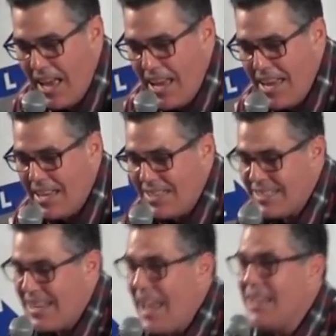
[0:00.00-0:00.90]
He
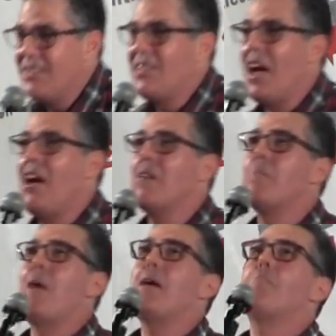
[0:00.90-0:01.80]
stays
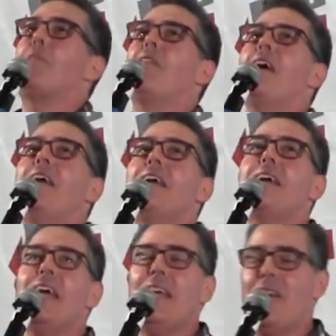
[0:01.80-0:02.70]
young by
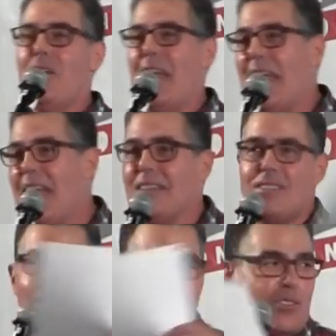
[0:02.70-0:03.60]
playing
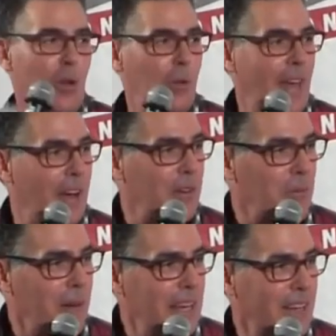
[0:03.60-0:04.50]
hits in sold out
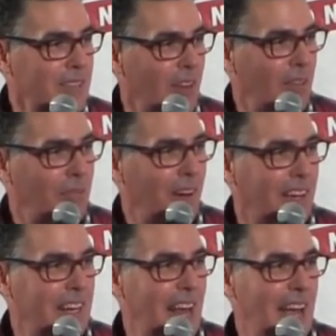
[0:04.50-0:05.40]
arenas all
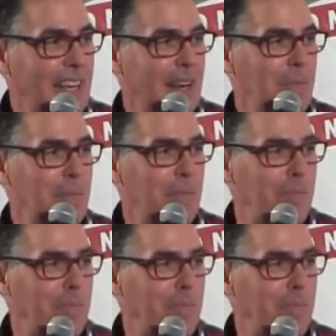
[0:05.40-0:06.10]
fucking night and